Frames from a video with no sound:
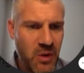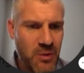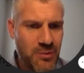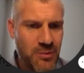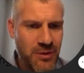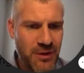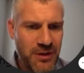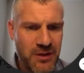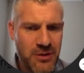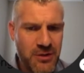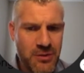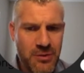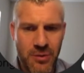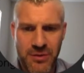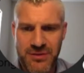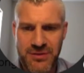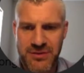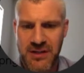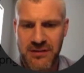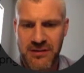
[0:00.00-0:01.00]
Really
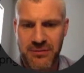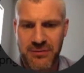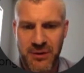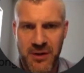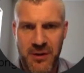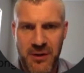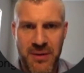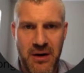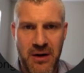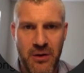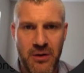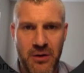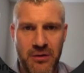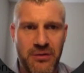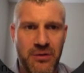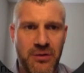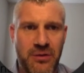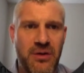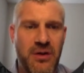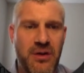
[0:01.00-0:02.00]
cool stuff. Really
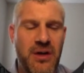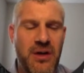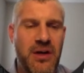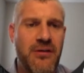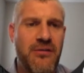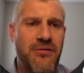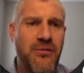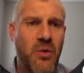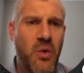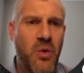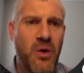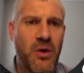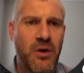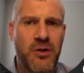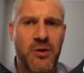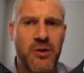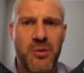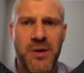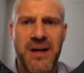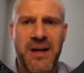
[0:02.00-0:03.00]
powerful for
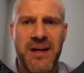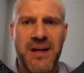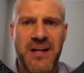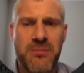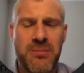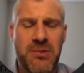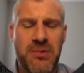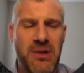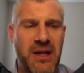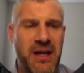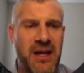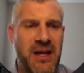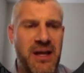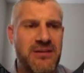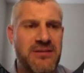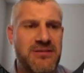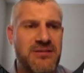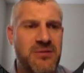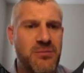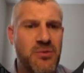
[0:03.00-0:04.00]
creating a
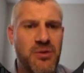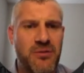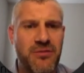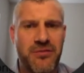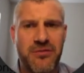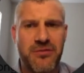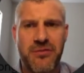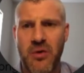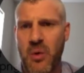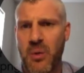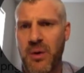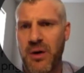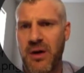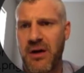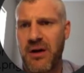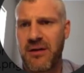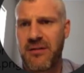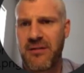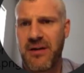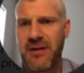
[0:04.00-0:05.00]
plan to move forward
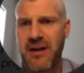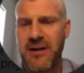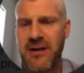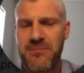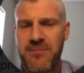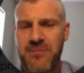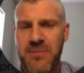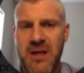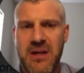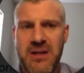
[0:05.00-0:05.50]
on. Right.